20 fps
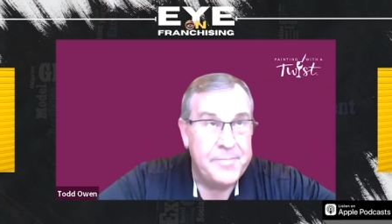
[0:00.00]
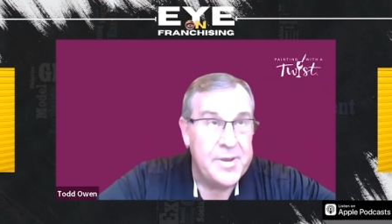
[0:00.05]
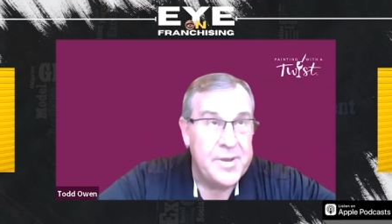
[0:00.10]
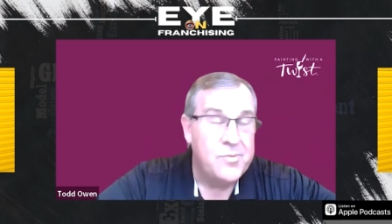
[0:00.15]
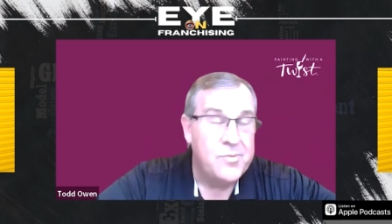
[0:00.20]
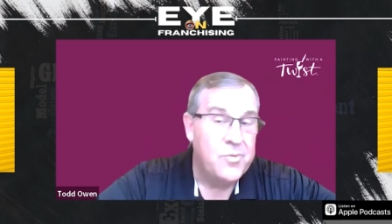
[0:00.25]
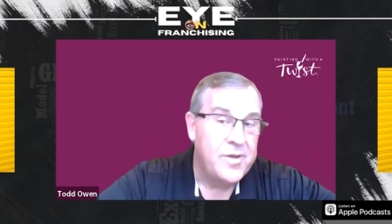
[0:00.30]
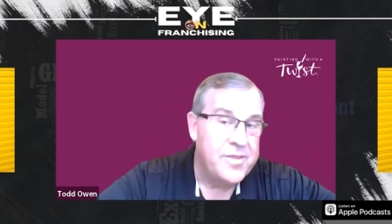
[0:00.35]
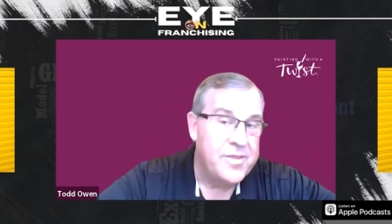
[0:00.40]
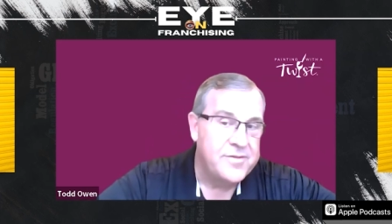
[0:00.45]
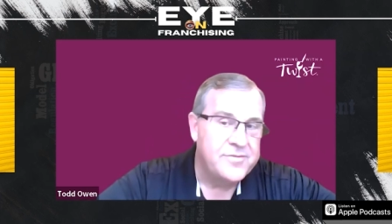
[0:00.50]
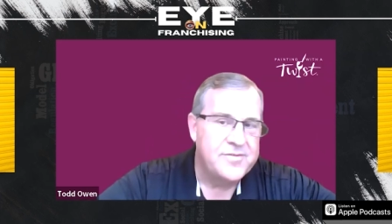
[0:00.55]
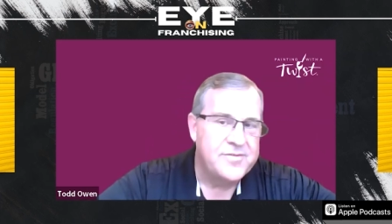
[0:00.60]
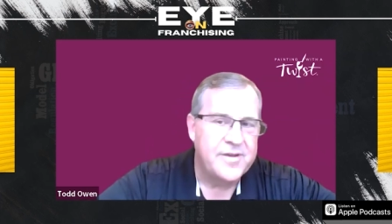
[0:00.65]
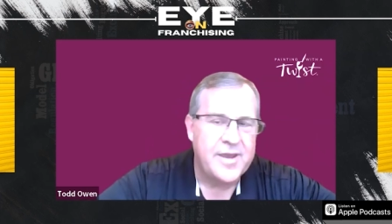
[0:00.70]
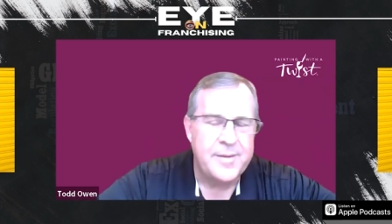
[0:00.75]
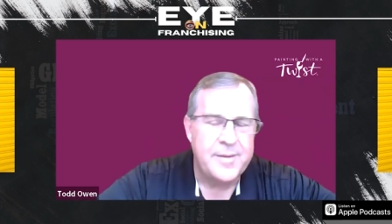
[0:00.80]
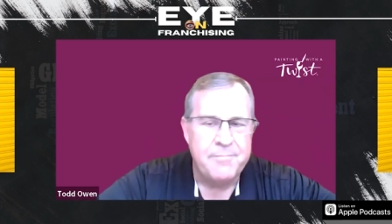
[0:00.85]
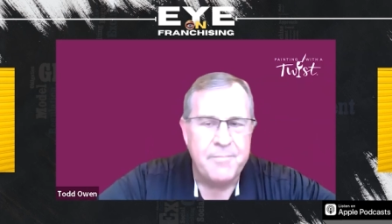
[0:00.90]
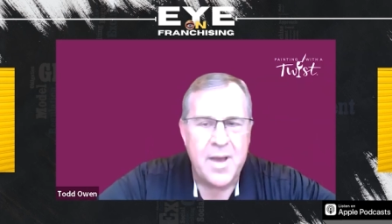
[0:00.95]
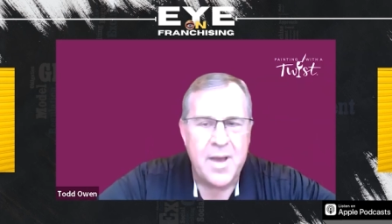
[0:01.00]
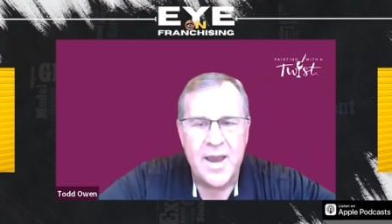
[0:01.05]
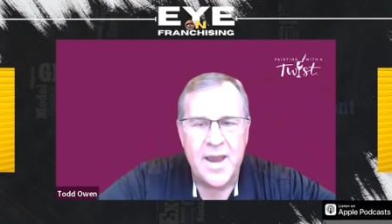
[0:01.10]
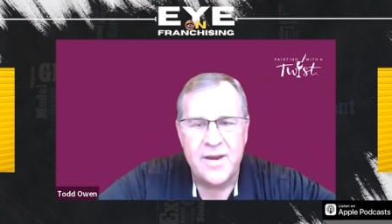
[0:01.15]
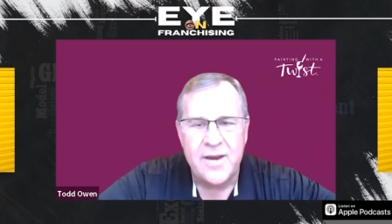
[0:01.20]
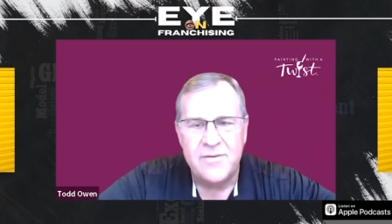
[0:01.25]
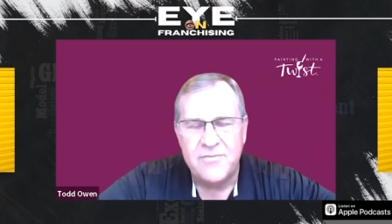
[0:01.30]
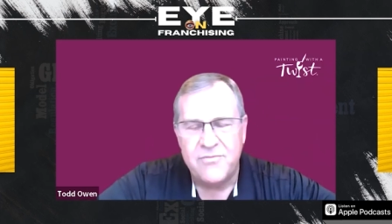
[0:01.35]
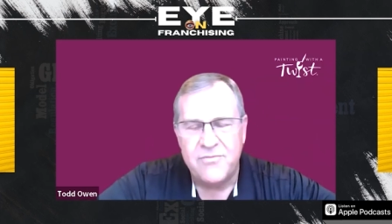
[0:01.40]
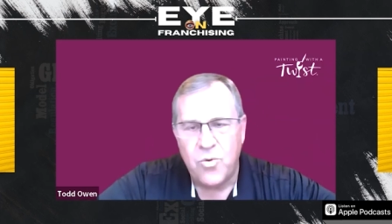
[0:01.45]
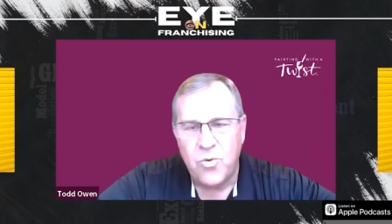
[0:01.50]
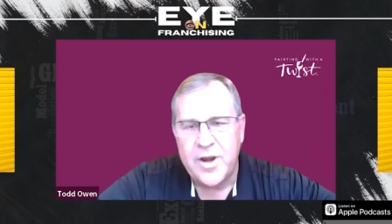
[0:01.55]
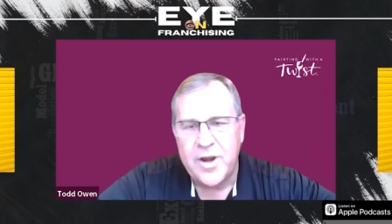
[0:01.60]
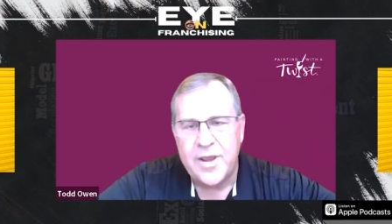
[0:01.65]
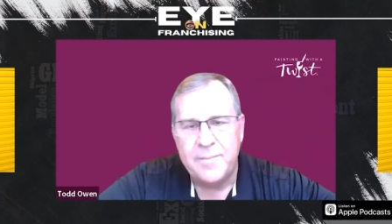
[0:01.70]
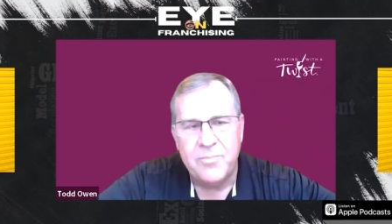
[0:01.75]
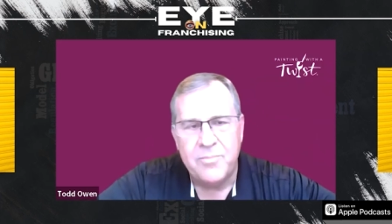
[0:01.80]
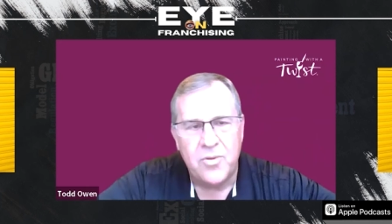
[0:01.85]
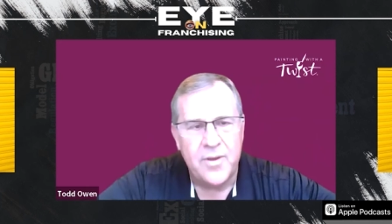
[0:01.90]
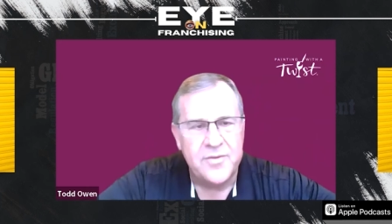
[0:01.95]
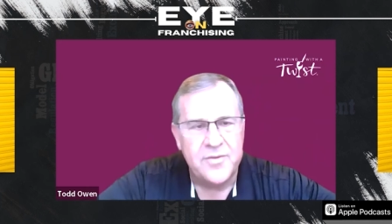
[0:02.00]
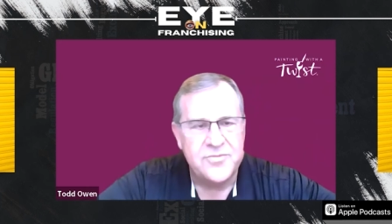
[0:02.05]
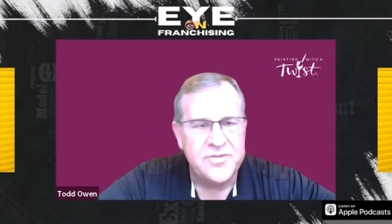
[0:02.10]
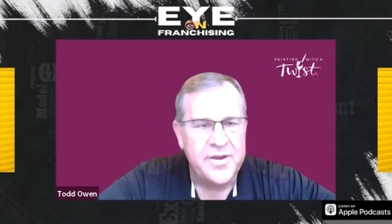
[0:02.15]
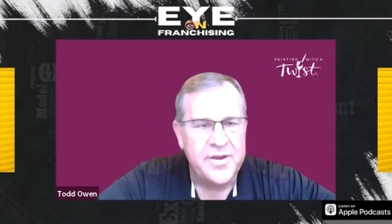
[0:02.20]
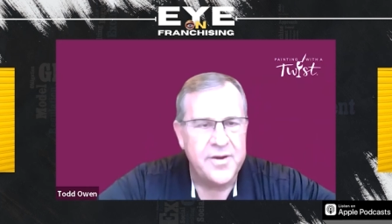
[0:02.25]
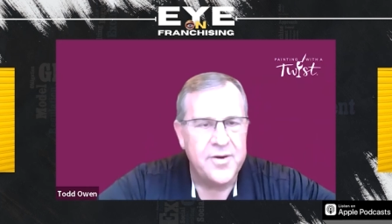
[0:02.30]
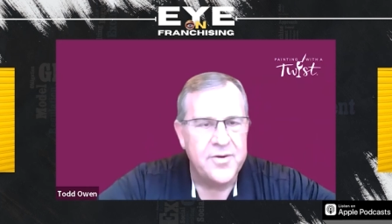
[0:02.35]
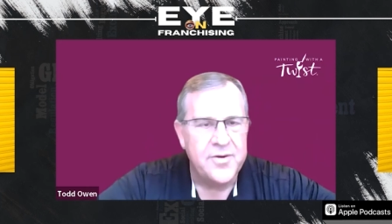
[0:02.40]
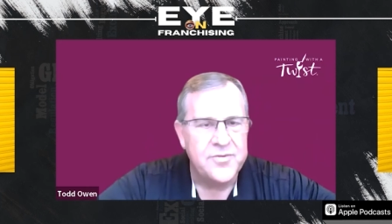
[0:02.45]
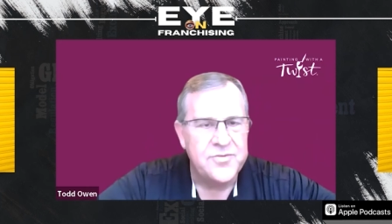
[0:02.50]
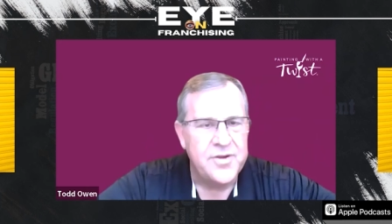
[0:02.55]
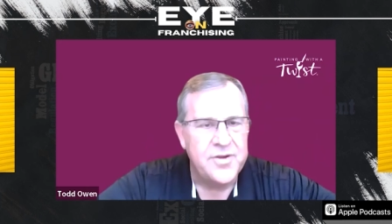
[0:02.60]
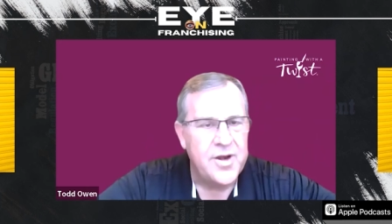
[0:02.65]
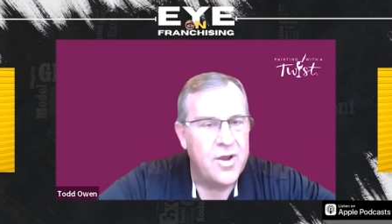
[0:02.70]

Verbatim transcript: been with us a combined forty plus years.